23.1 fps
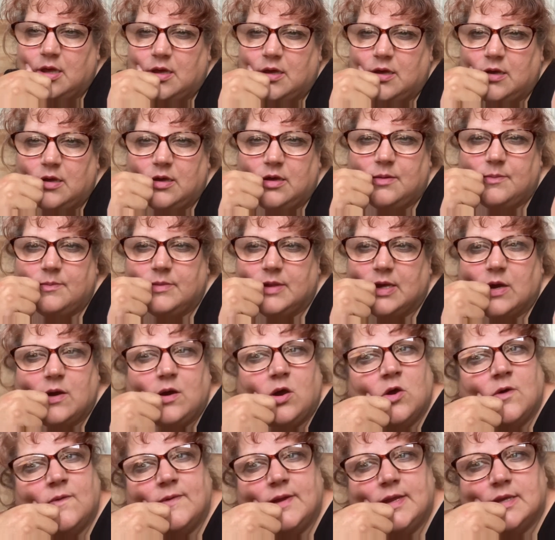that
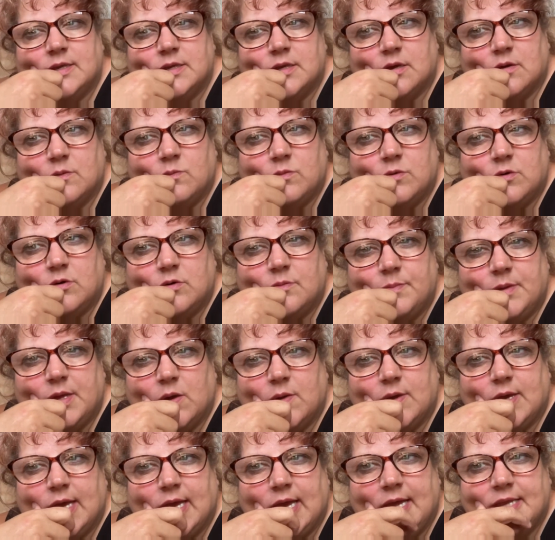hopefully will be
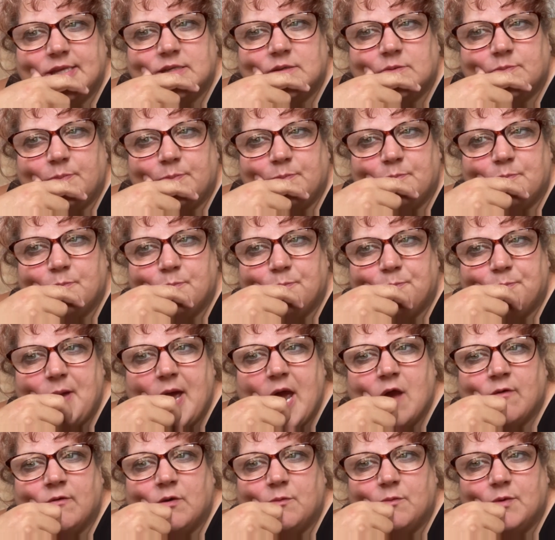okay to
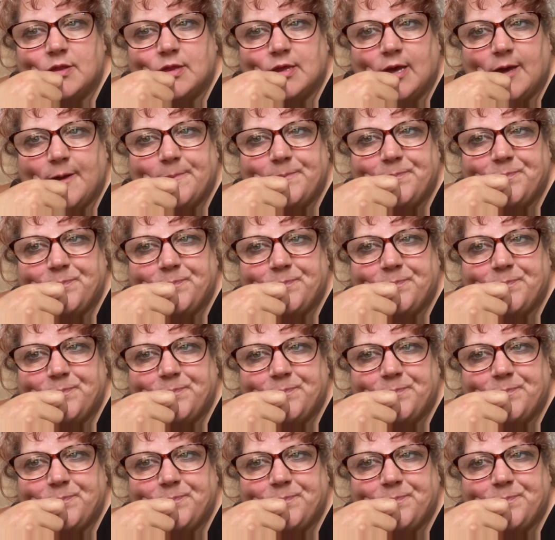pair up with that.